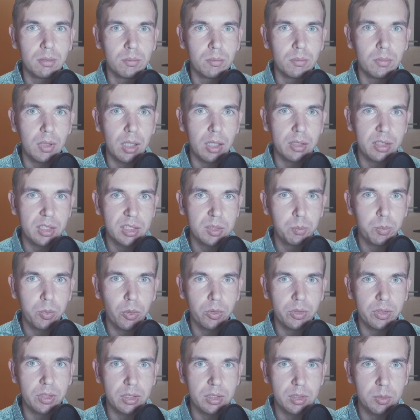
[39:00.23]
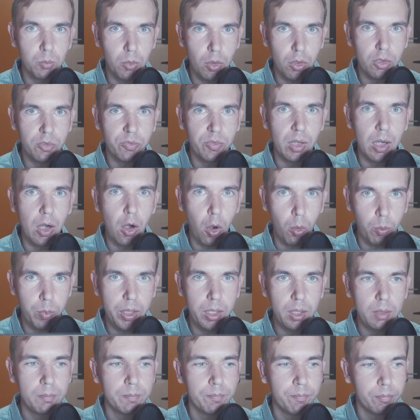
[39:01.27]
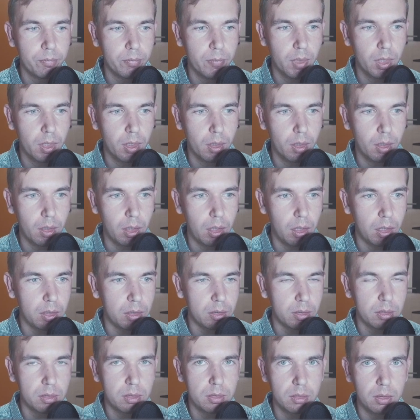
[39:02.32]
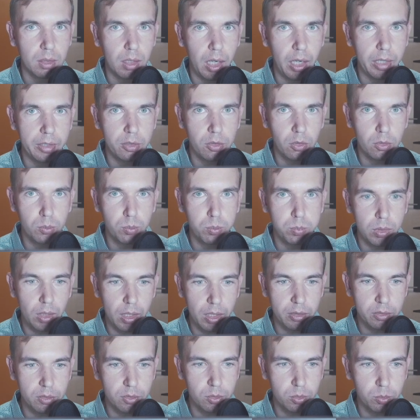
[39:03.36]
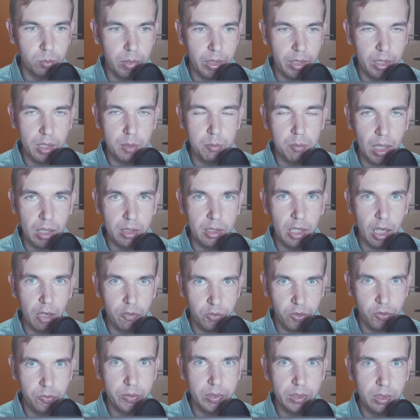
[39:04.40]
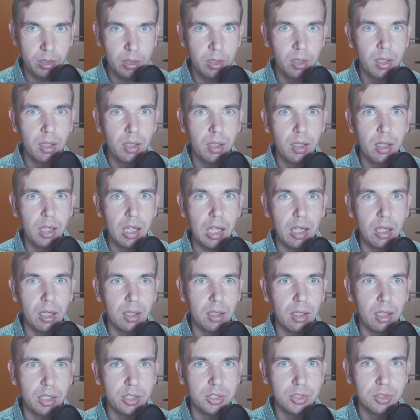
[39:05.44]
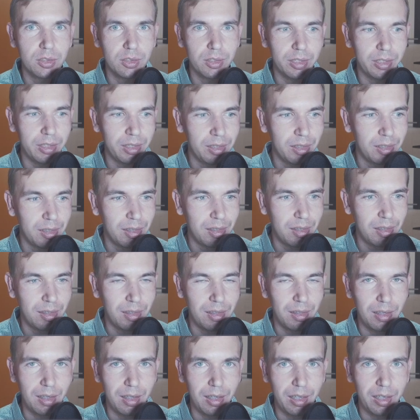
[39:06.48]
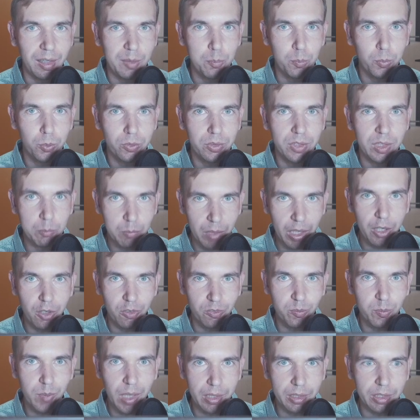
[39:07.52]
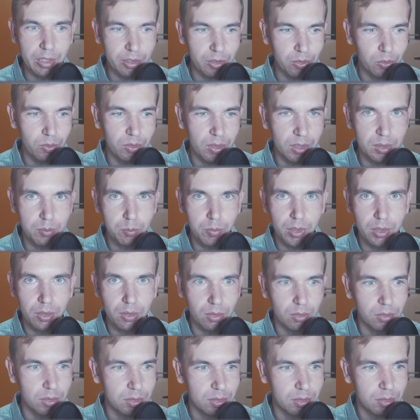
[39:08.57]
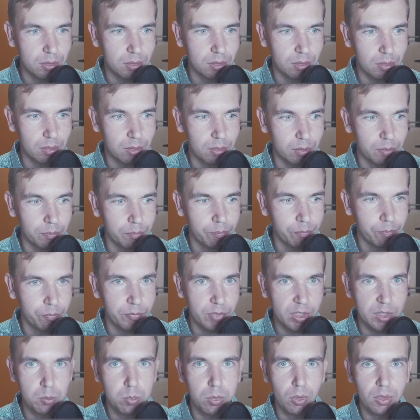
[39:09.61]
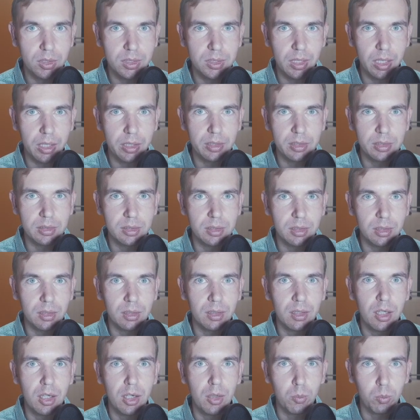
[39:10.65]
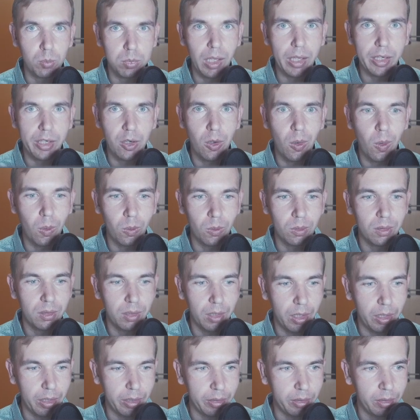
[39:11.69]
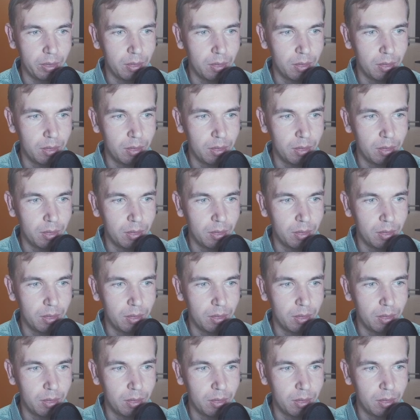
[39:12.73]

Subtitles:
at this point it's more of a hobby, and I don't plan to make money out of it. Actually, I'm putting my own money into this because this blog site is a black hole. I